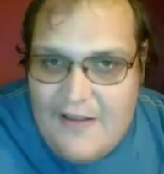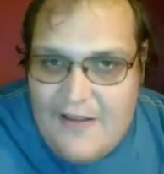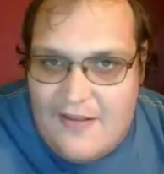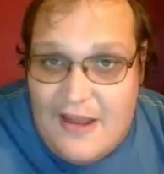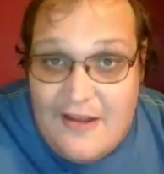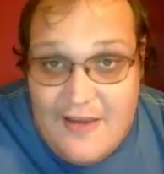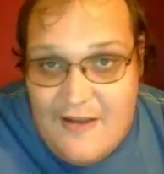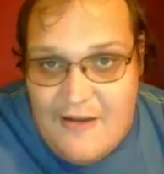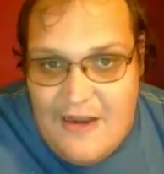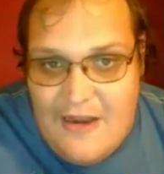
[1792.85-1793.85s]
like
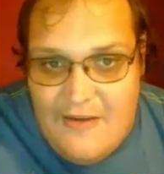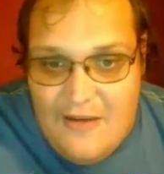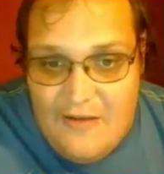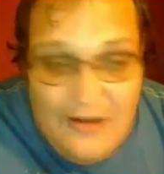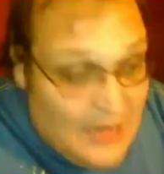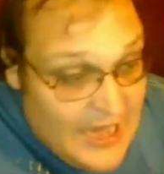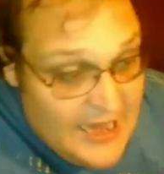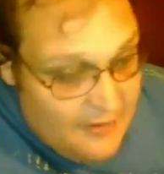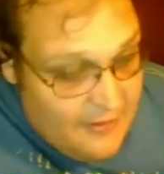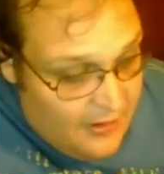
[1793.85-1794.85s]
Terry. Lee
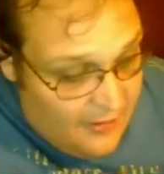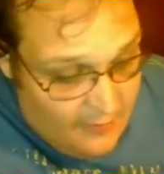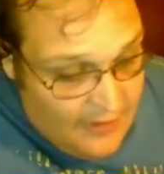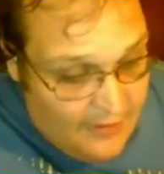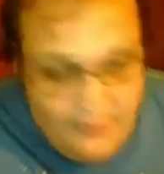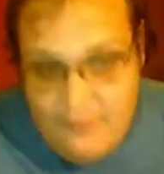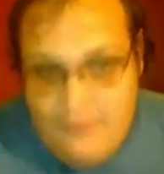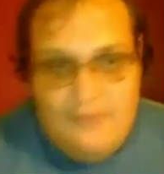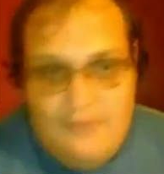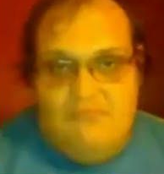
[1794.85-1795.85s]
as well,
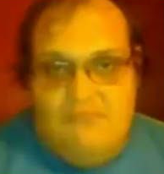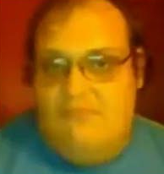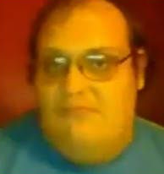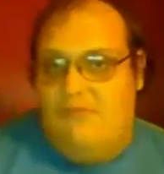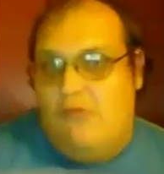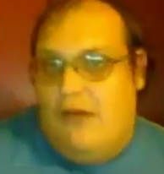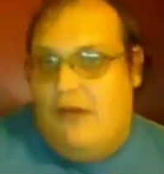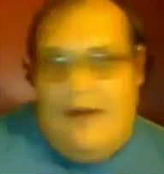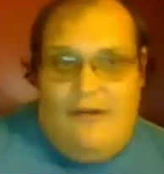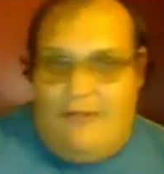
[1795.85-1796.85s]
who I
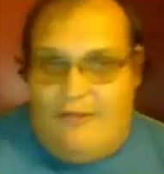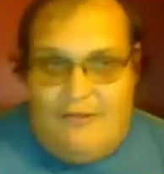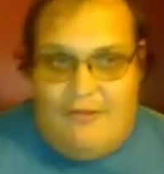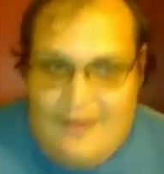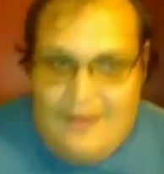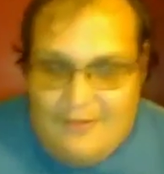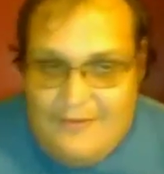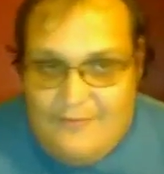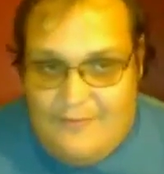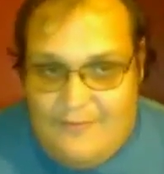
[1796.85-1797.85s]
also do these with,
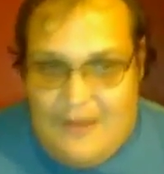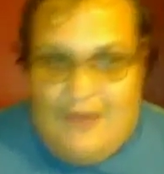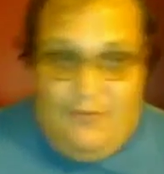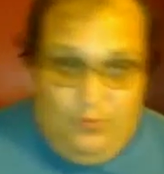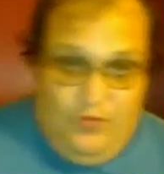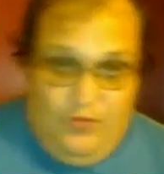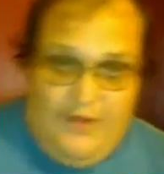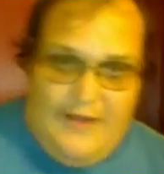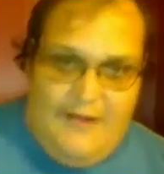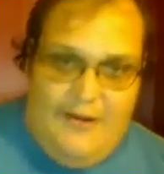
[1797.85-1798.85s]
real
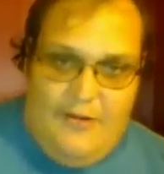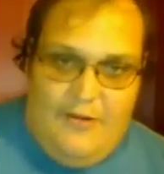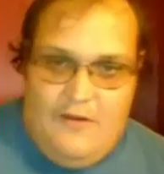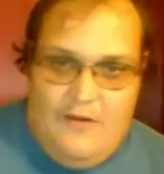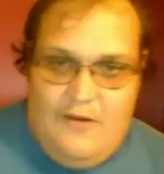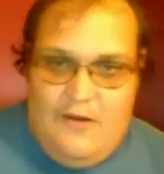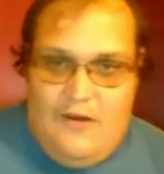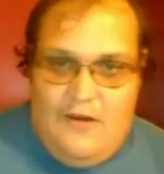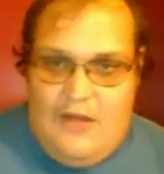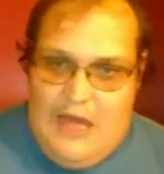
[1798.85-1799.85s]
Terryo with.
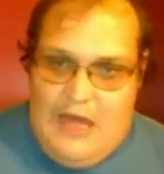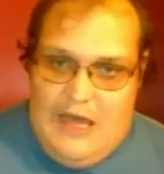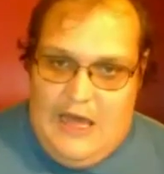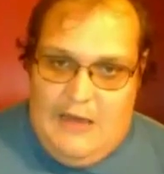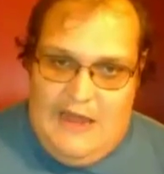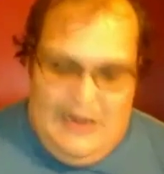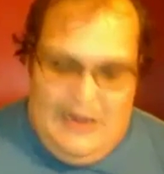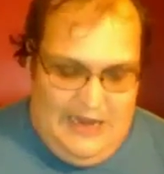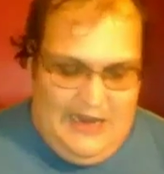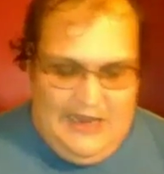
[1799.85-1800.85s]

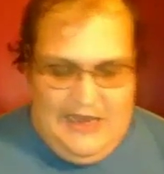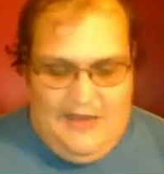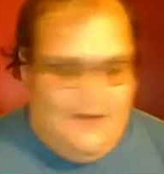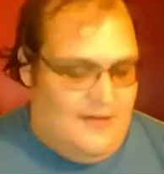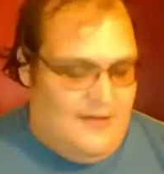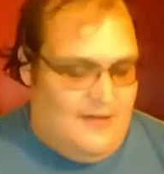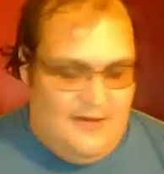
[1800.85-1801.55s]
Lee has